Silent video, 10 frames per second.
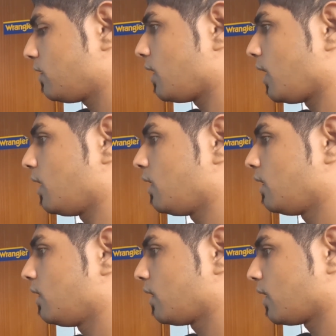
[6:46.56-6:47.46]
Okay, let's
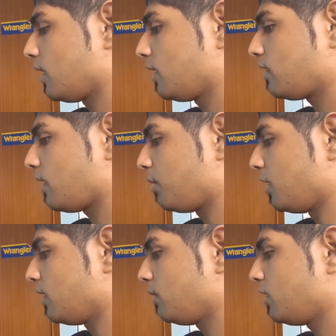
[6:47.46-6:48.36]
try it. Okay,
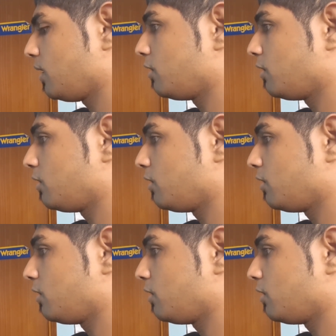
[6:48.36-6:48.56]
let's type in